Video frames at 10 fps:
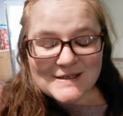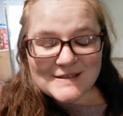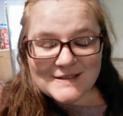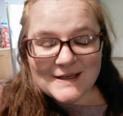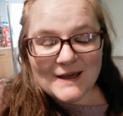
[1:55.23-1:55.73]

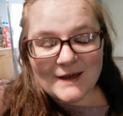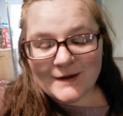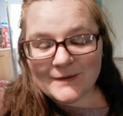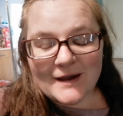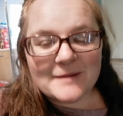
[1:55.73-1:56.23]
So
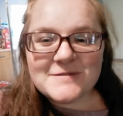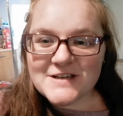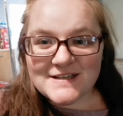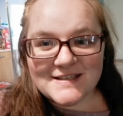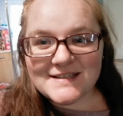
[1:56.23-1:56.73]
I'm
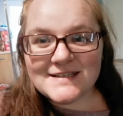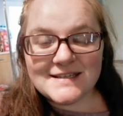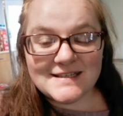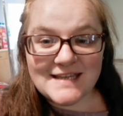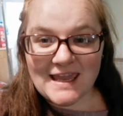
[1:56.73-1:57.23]

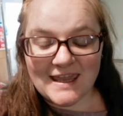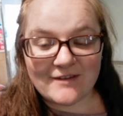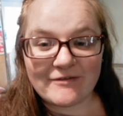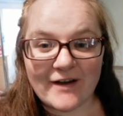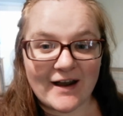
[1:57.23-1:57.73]
just
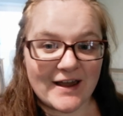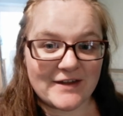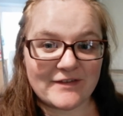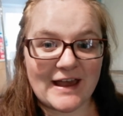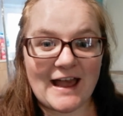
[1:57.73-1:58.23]
taking
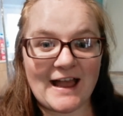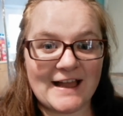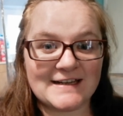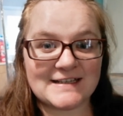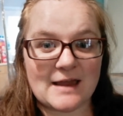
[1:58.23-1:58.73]
five
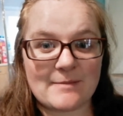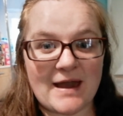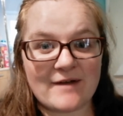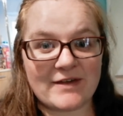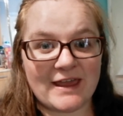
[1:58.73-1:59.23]
and I'm
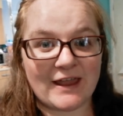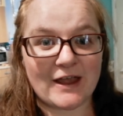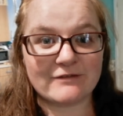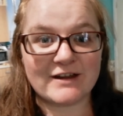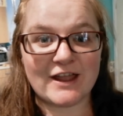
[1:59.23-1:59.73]
having
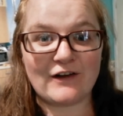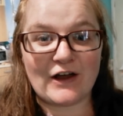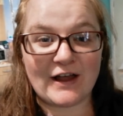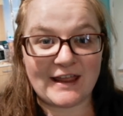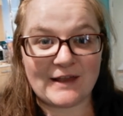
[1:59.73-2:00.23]
a Rio
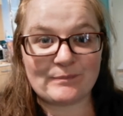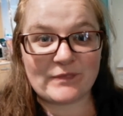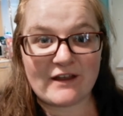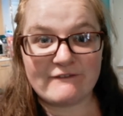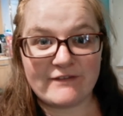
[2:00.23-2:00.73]
Light
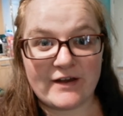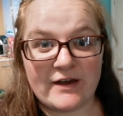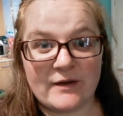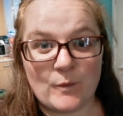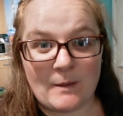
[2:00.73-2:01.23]

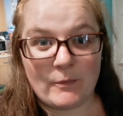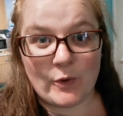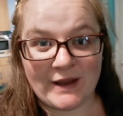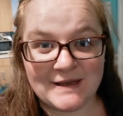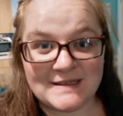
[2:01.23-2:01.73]
for 1
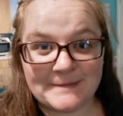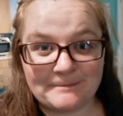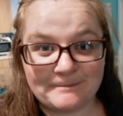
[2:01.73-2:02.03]
point.